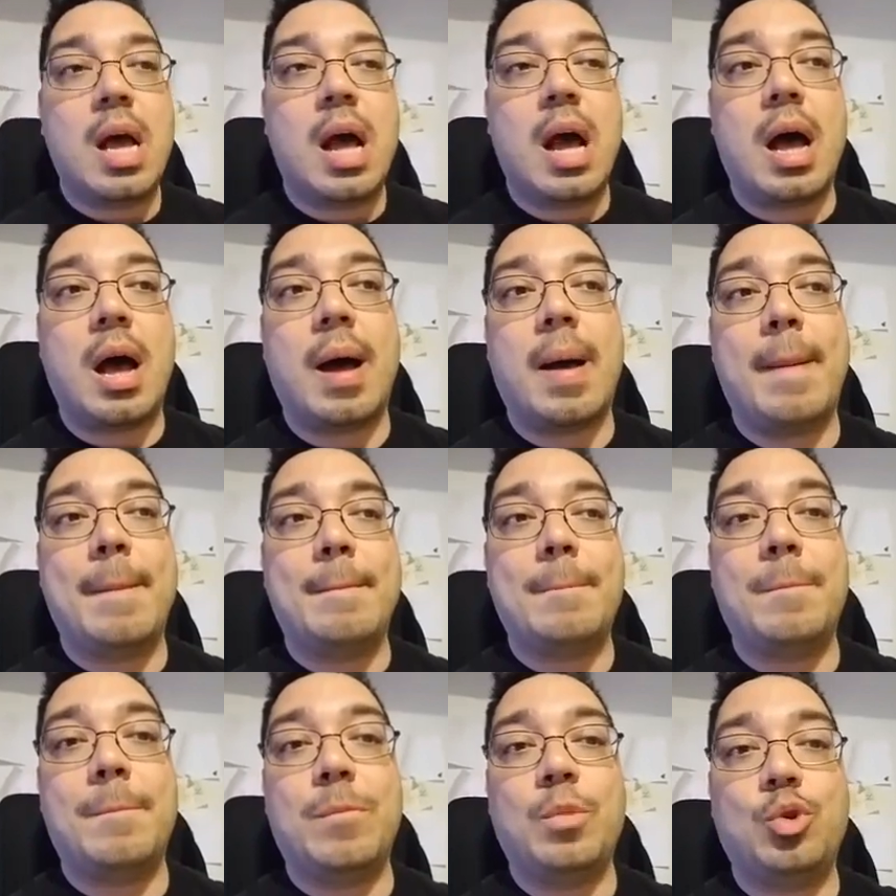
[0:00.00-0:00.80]

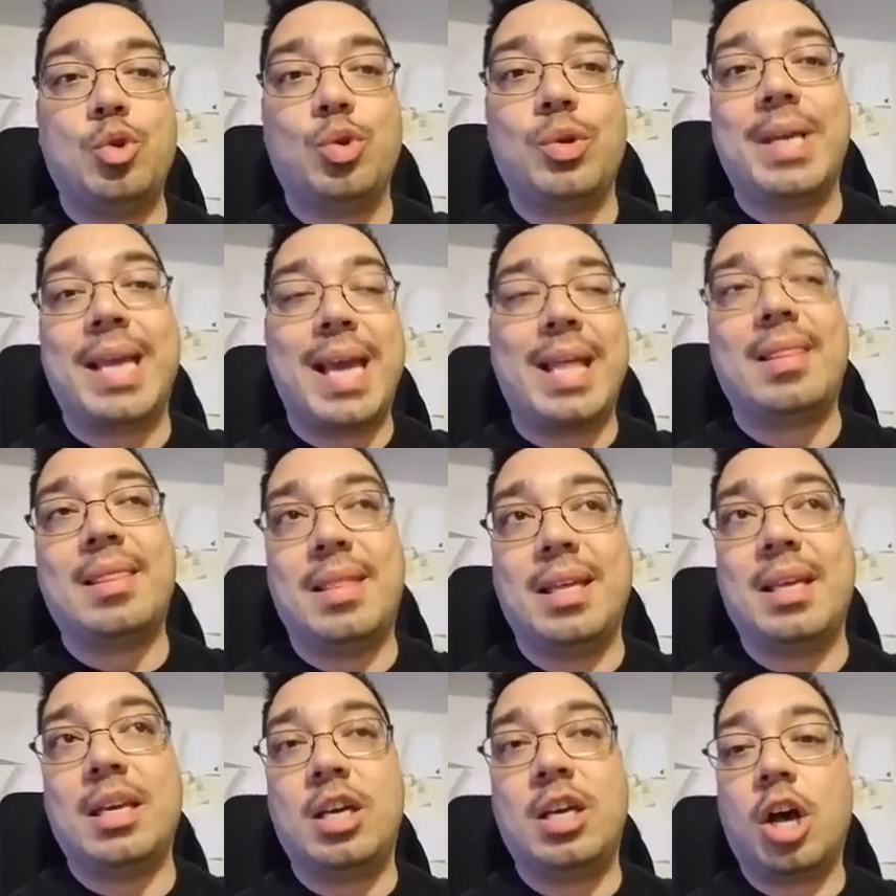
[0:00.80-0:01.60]
you get
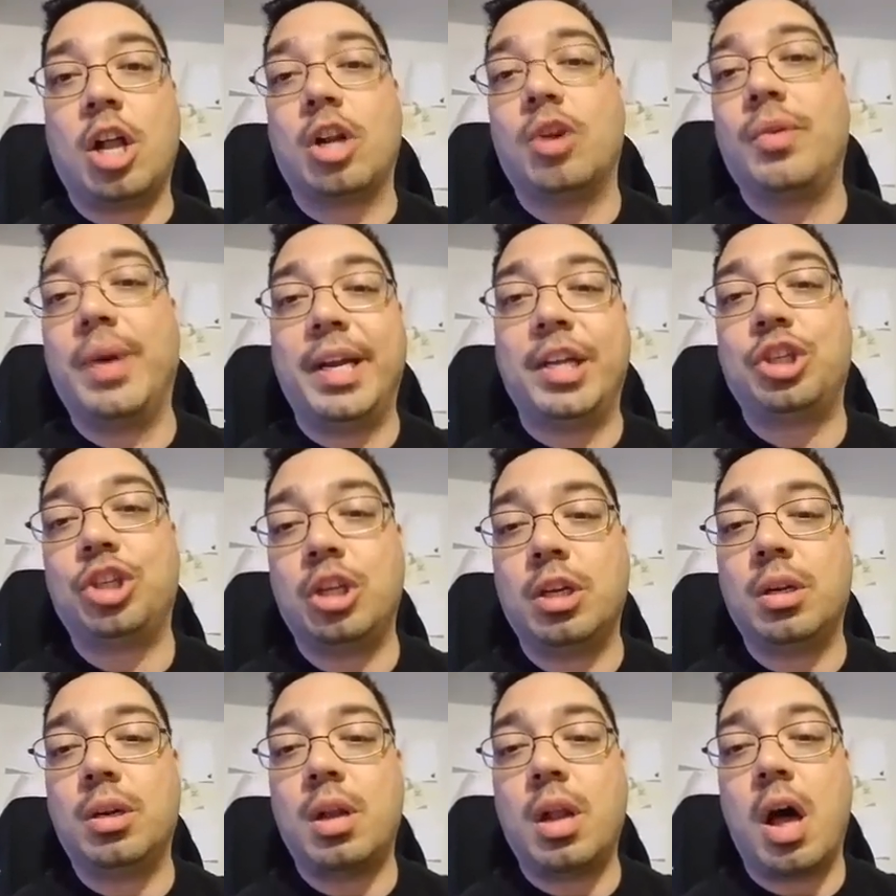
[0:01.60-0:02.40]
the
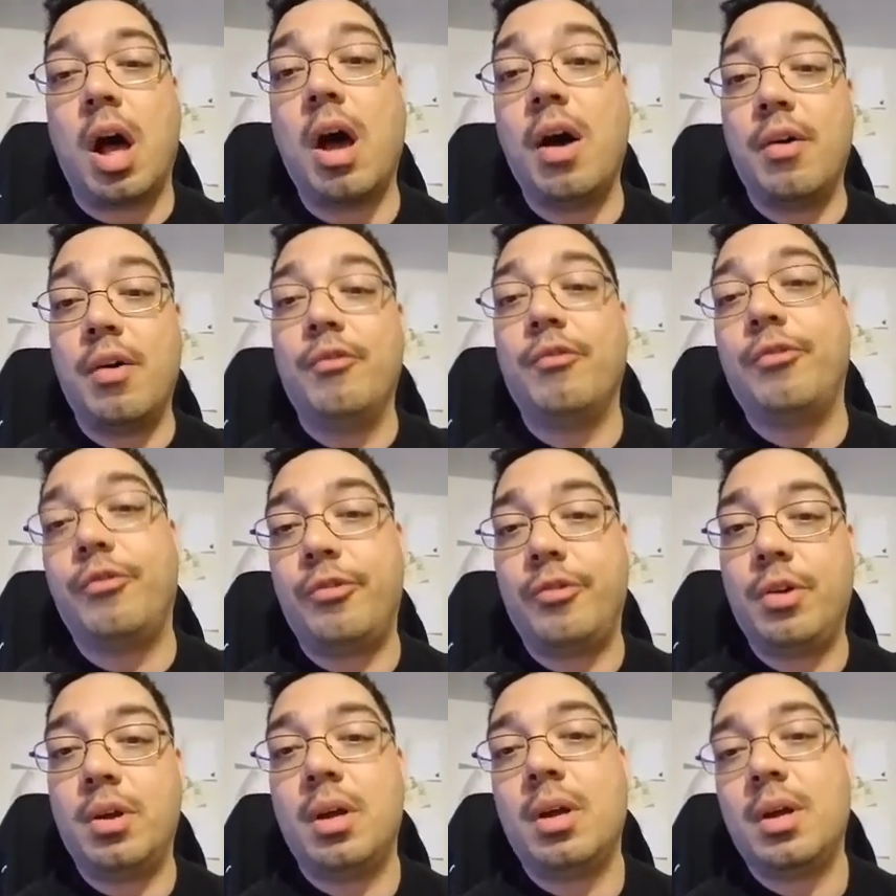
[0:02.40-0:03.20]
coloration
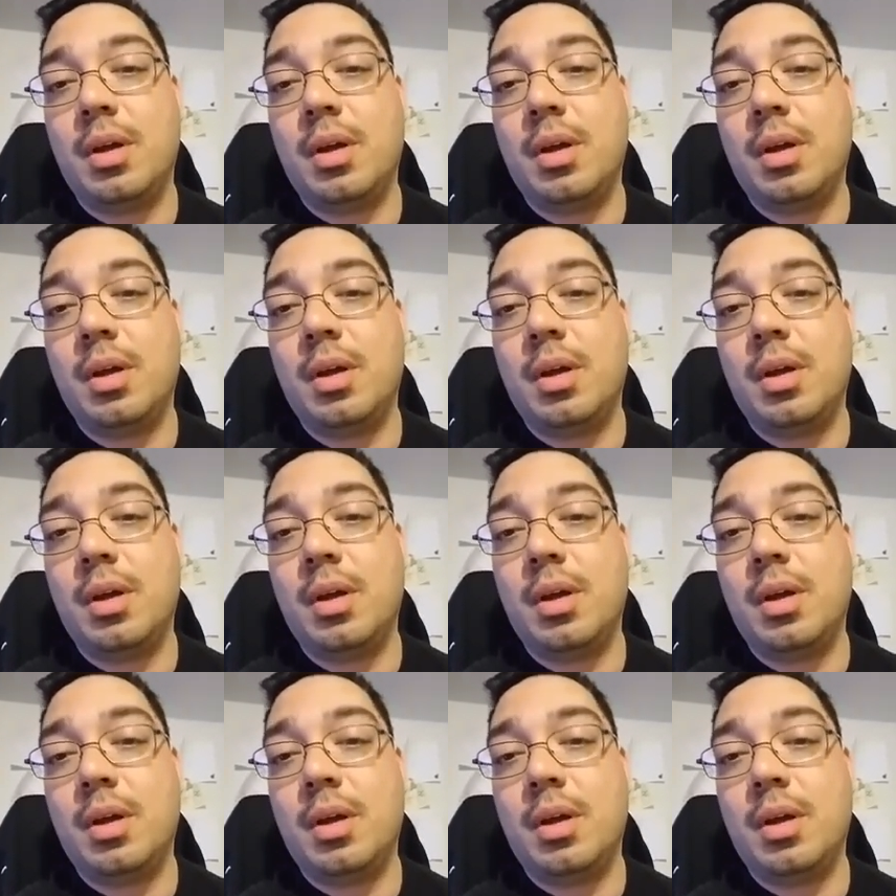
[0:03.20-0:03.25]
of